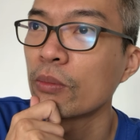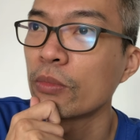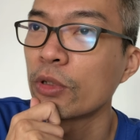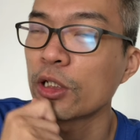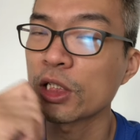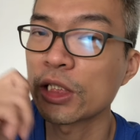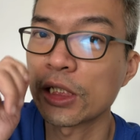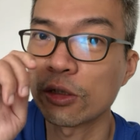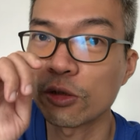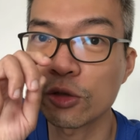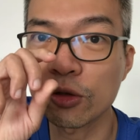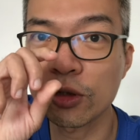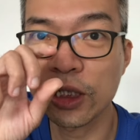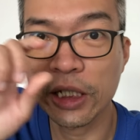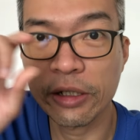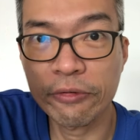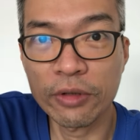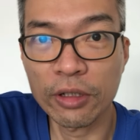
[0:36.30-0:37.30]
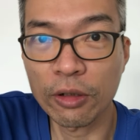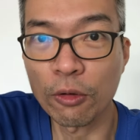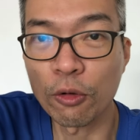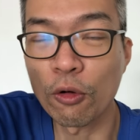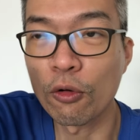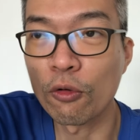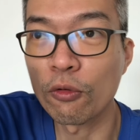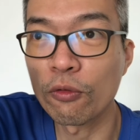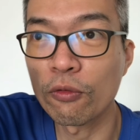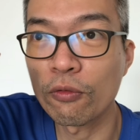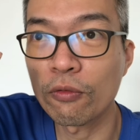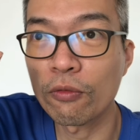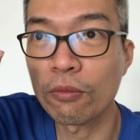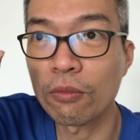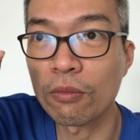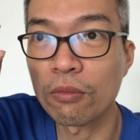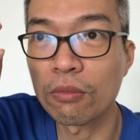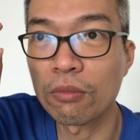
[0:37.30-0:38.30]
because they also gave the whole
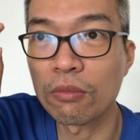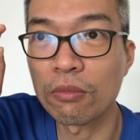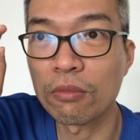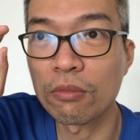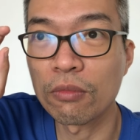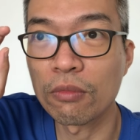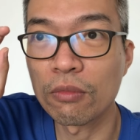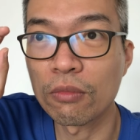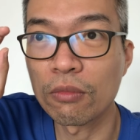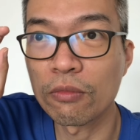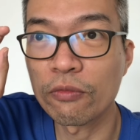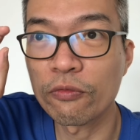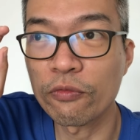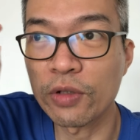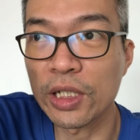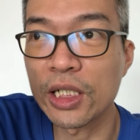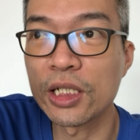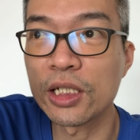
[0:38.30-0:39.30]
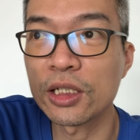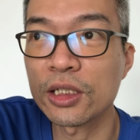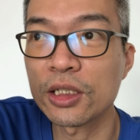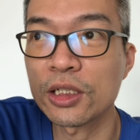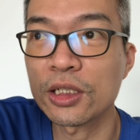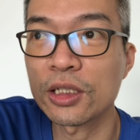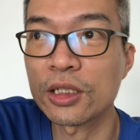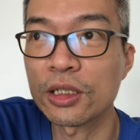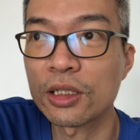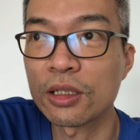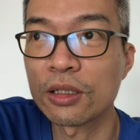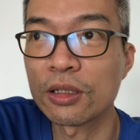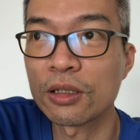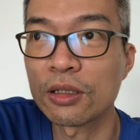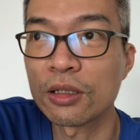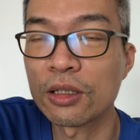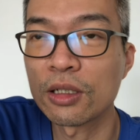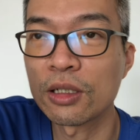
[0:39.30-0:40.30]
figures
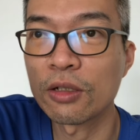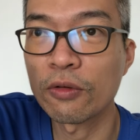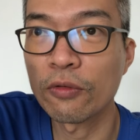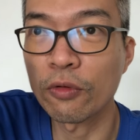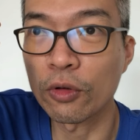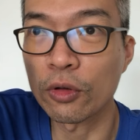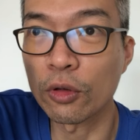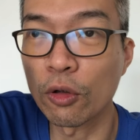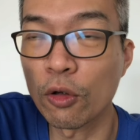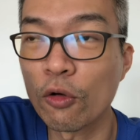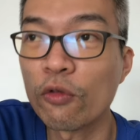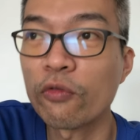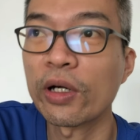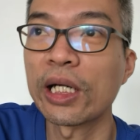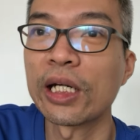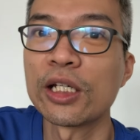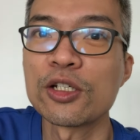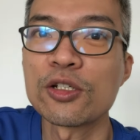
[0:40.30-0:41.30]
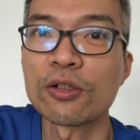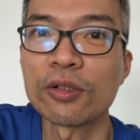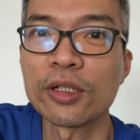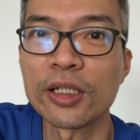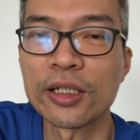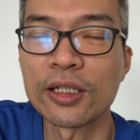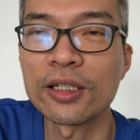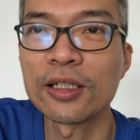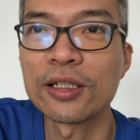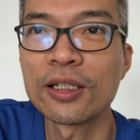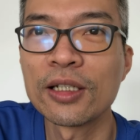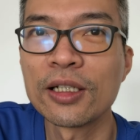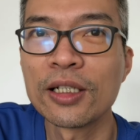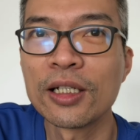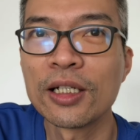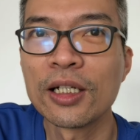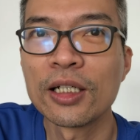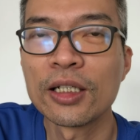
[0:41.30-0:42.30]
for the whole financial year,
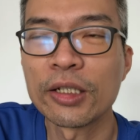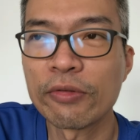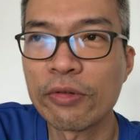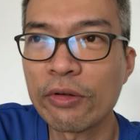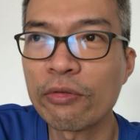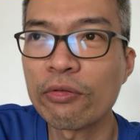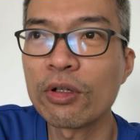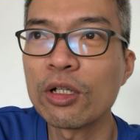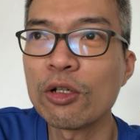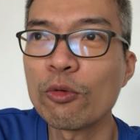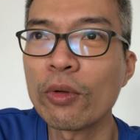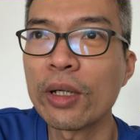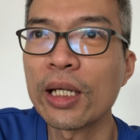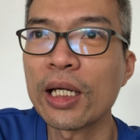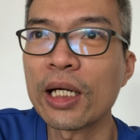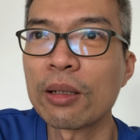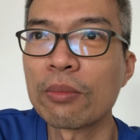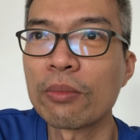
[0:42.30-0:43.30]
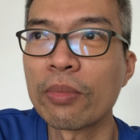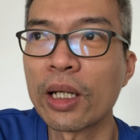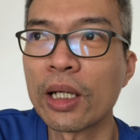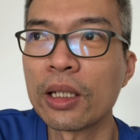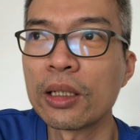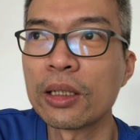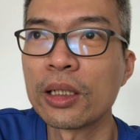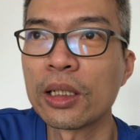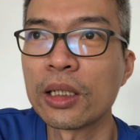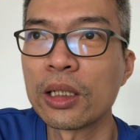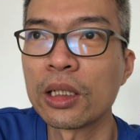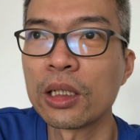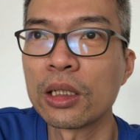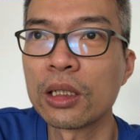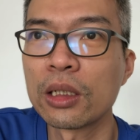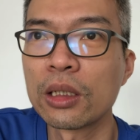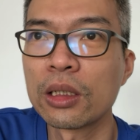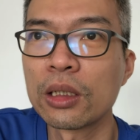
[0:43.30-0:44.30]
the revenue went up, but
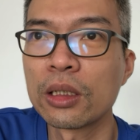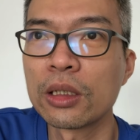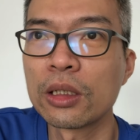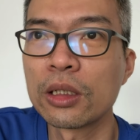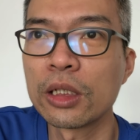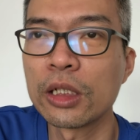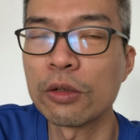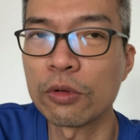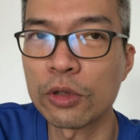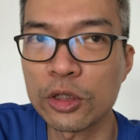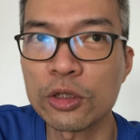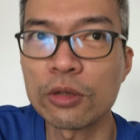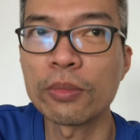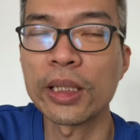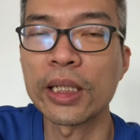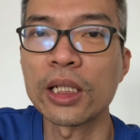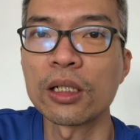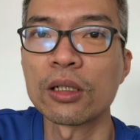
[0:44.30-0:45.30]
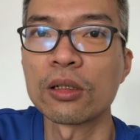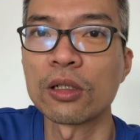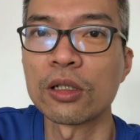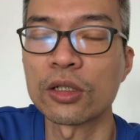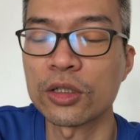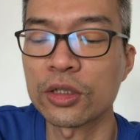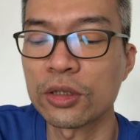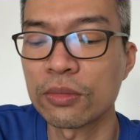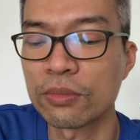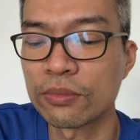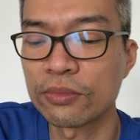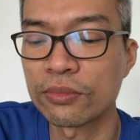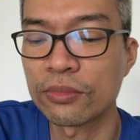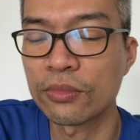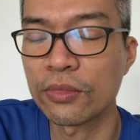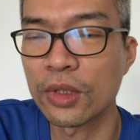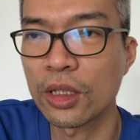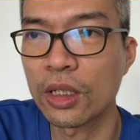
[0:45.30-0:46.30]
it was still making a loss.
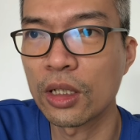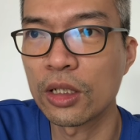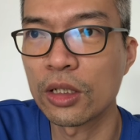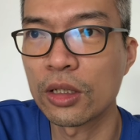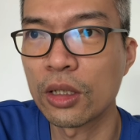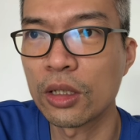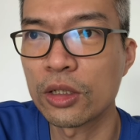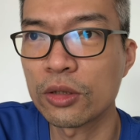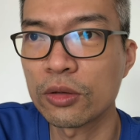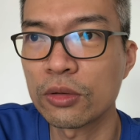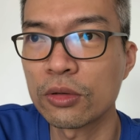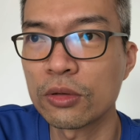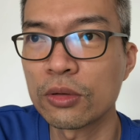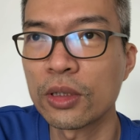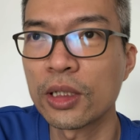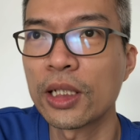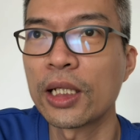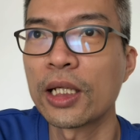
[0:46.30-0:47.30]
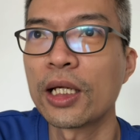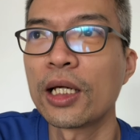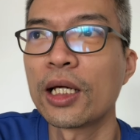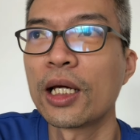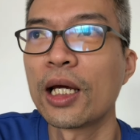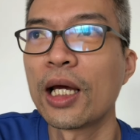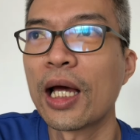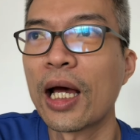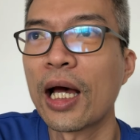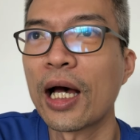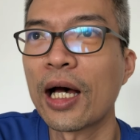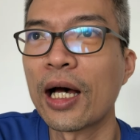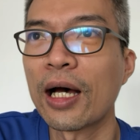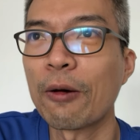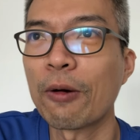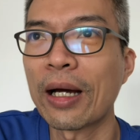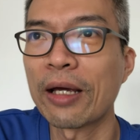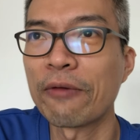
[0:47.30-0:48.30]
So I
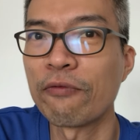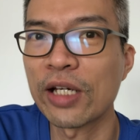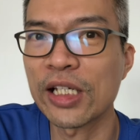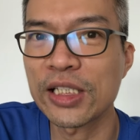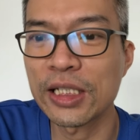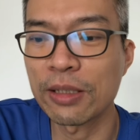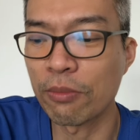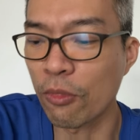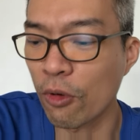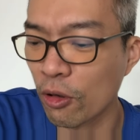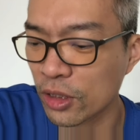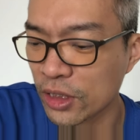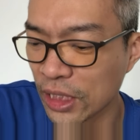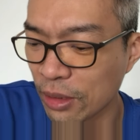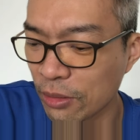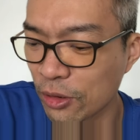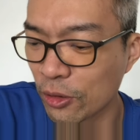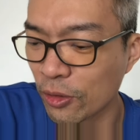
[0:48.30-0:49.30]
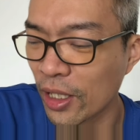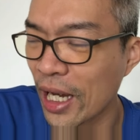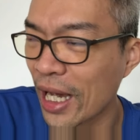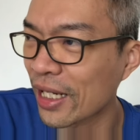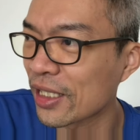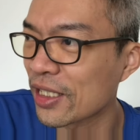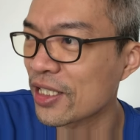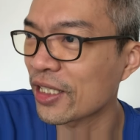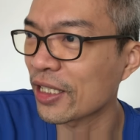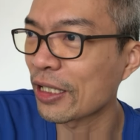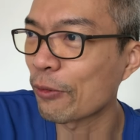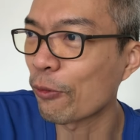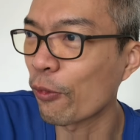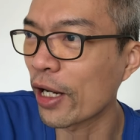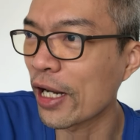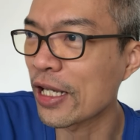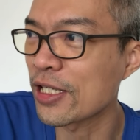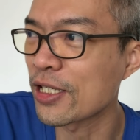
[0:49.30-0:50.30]
invested more time to go and
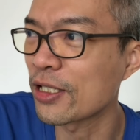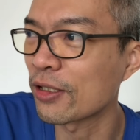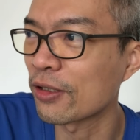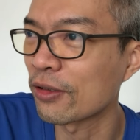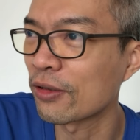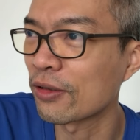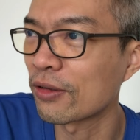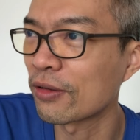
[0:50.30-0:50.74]
understand what's the